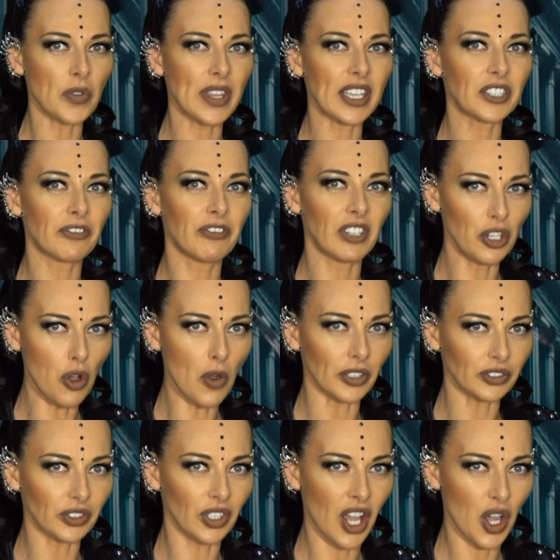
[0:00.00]
that Villot
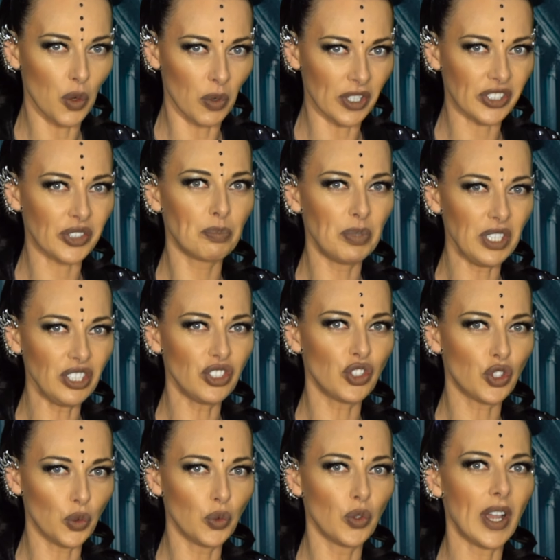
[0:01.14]
was
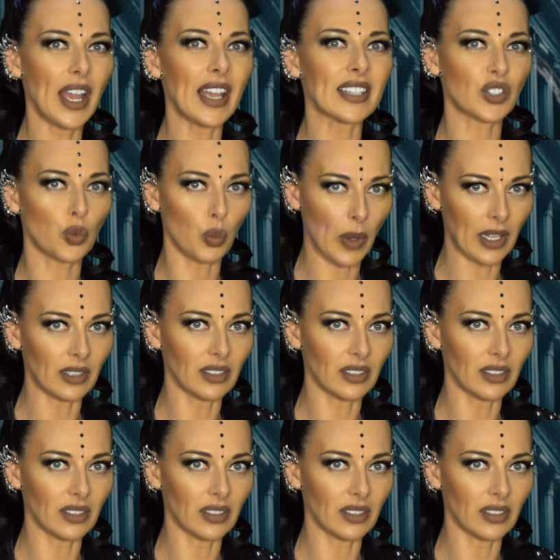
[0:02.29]
P2 as well.